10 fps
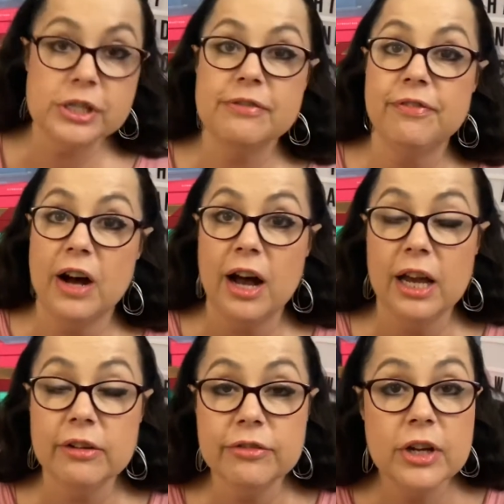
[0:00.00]

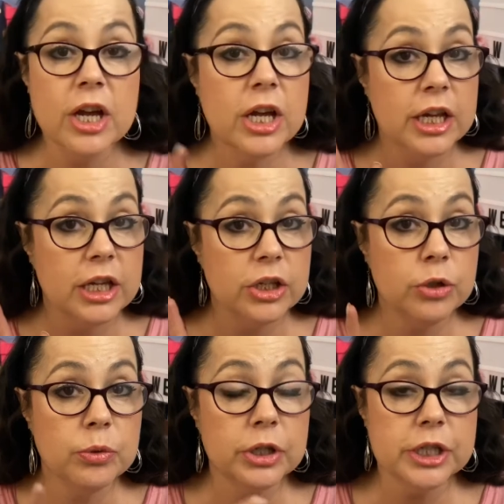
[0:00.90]
5. You
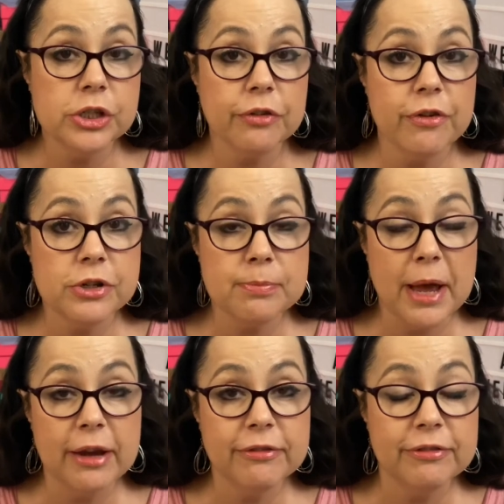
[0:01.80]
will get your first
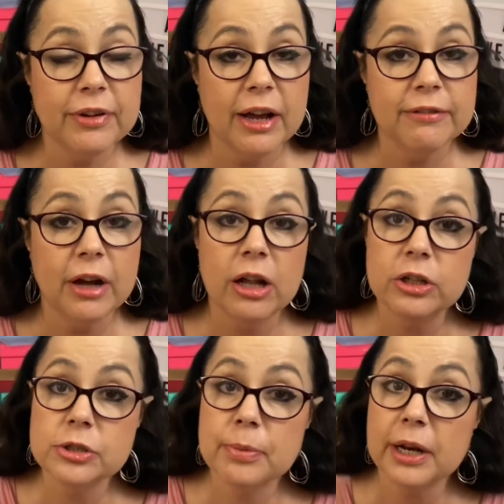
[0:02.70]
bag for
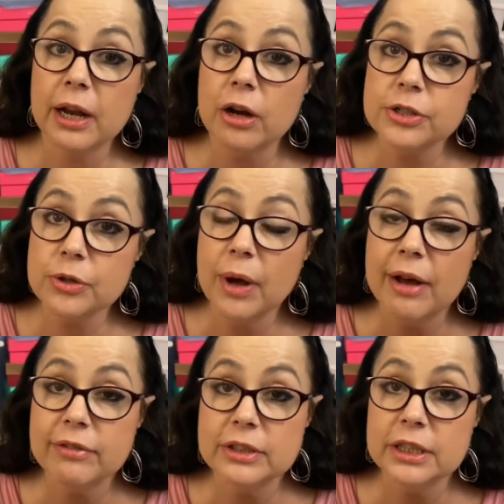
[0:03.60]
$5, but I also have
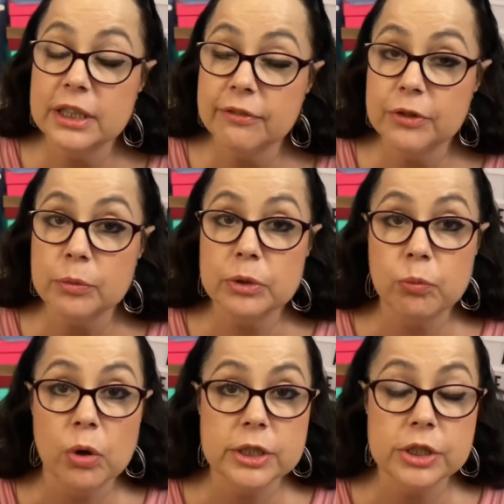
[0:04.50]
a link if you would
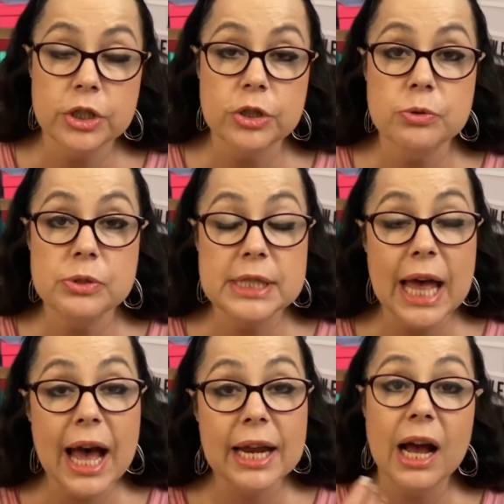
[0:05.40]
want to use that.